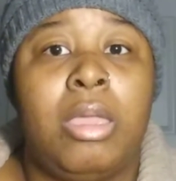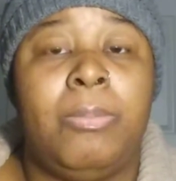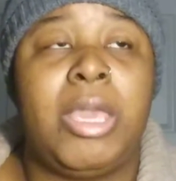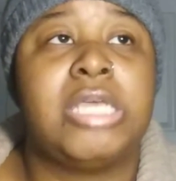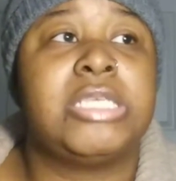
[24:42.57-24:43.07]

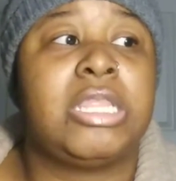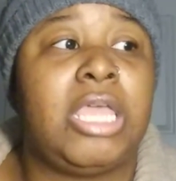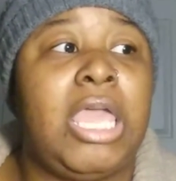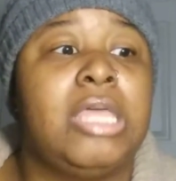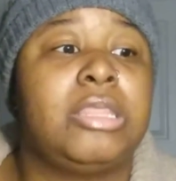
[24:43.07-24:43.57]
Because at
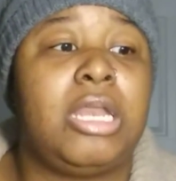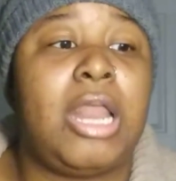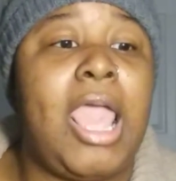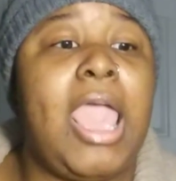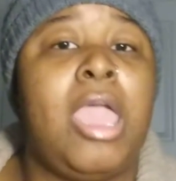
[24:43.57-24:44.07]
the end of the
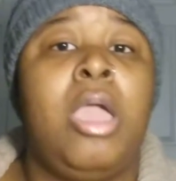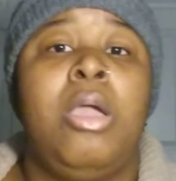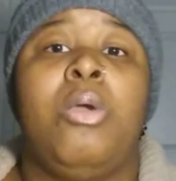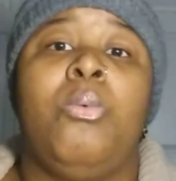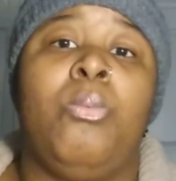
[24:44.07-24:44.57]
day,
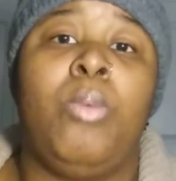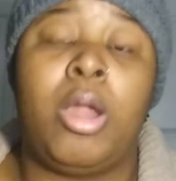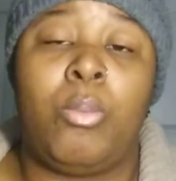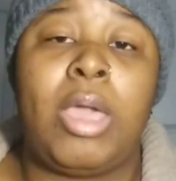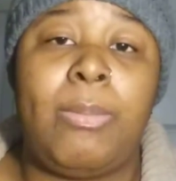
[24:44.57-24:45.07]

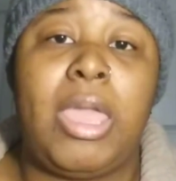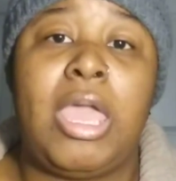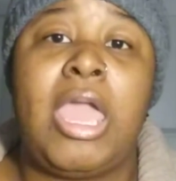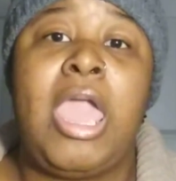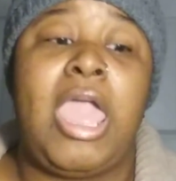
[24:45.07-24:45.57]
we're women,